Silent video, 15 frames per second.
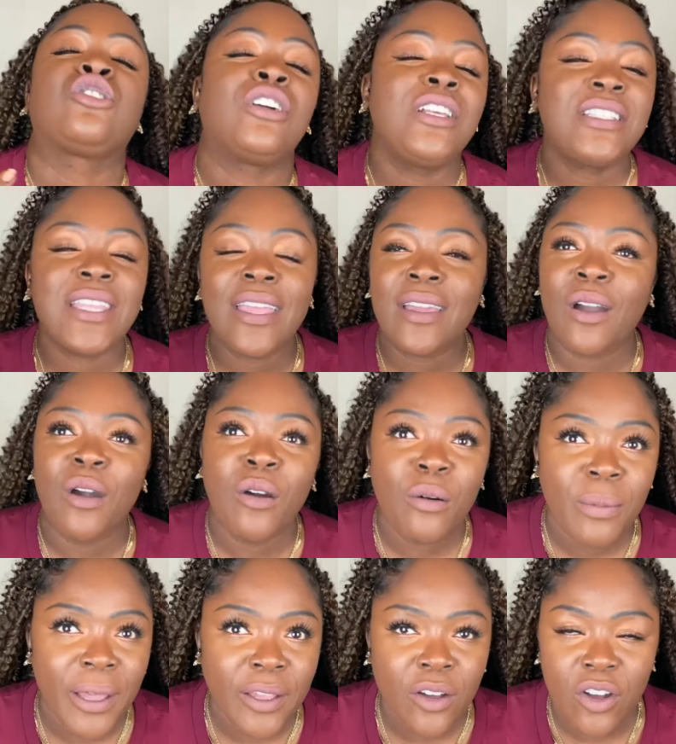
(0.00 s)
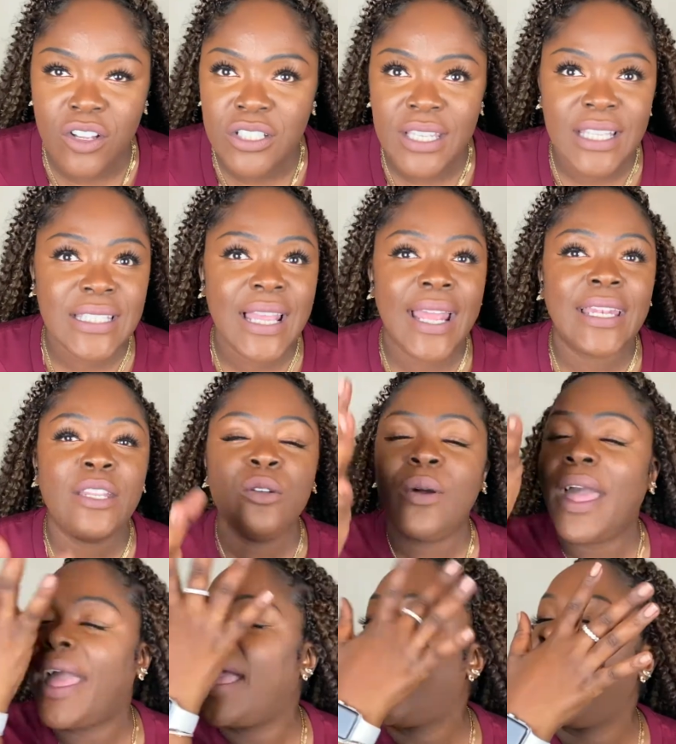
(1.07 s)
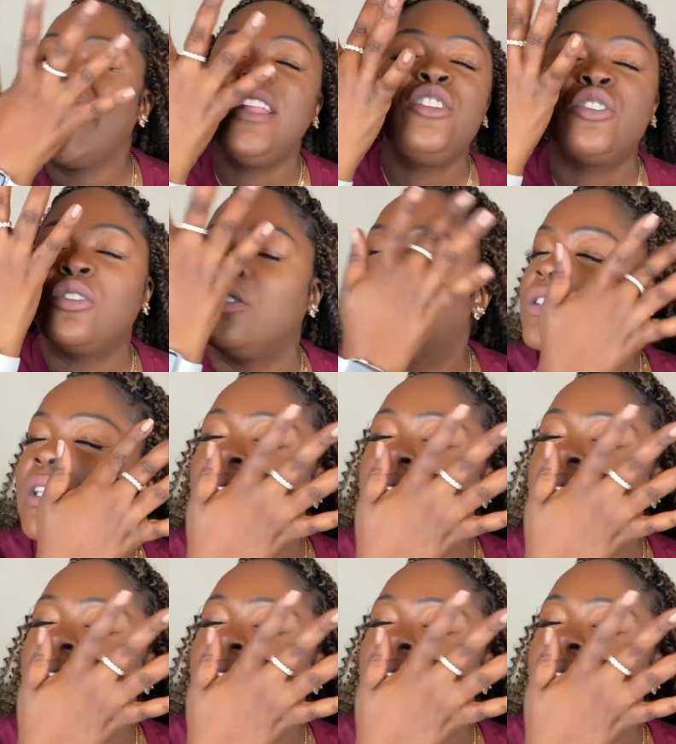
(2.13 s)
it's like, oh my gosh, it's like little angels,